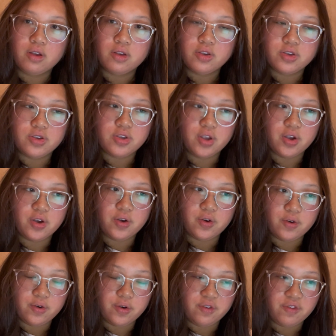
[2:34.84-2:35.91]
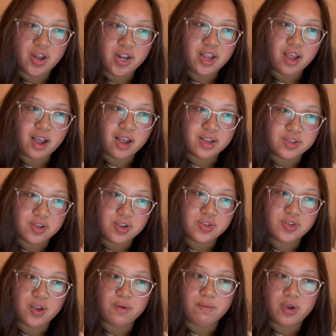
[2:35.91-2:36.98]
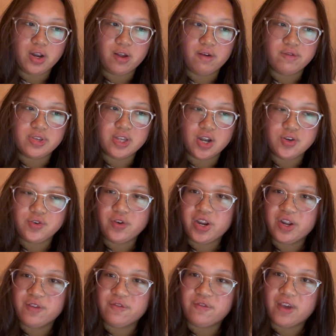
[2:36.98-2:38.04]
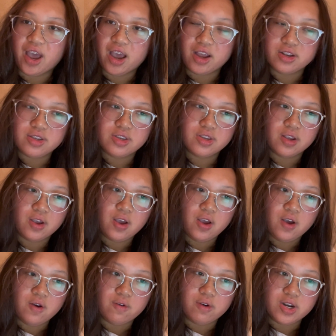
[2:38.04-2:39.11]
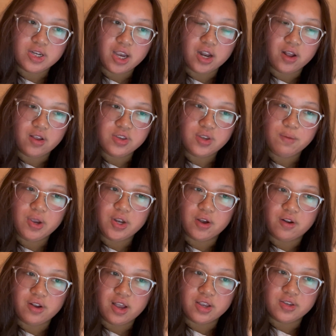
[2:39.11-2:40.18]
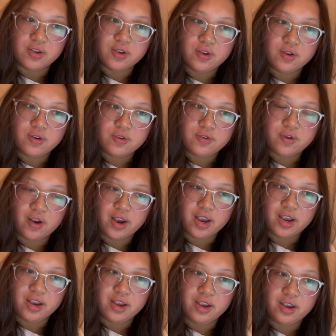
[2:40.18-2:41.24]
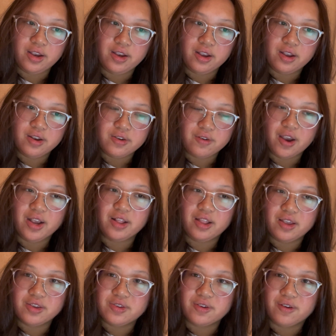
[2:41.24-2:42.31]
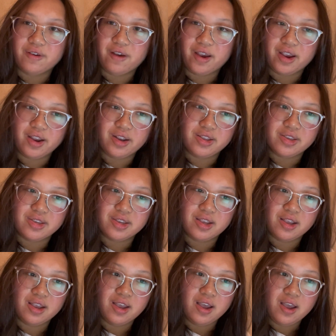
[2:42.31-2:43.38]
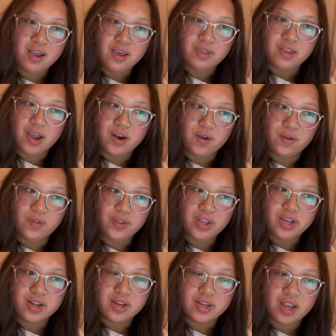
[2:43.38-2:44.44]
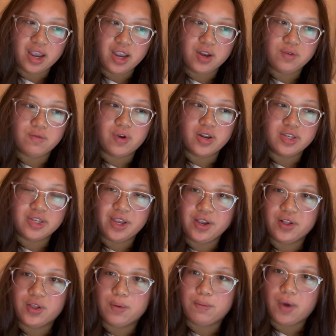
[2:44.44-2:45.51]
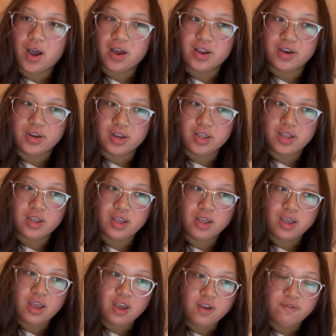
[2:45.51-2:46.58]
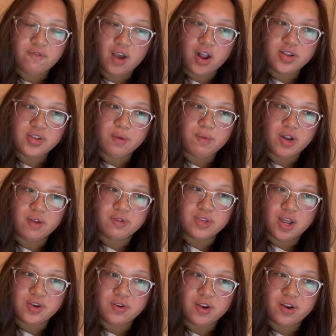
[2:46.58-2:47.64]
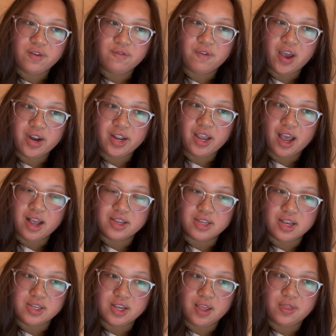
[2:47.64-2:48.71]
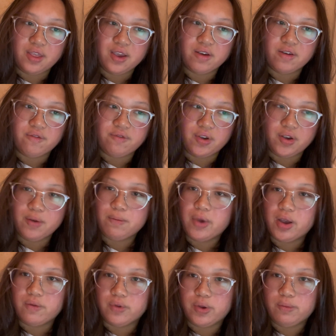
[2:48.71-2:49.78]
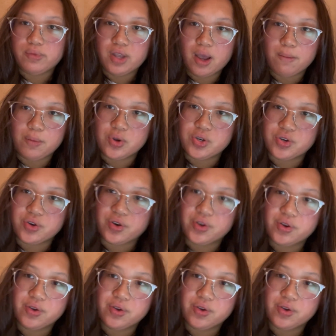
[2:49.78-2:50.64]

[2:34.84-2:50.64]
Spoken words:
So, fatty acids are made of saturated fats, which can also be known as triglycerides, that only contain one singular bond. Fats are made of saturated fatty acids and they are firm at room temperature.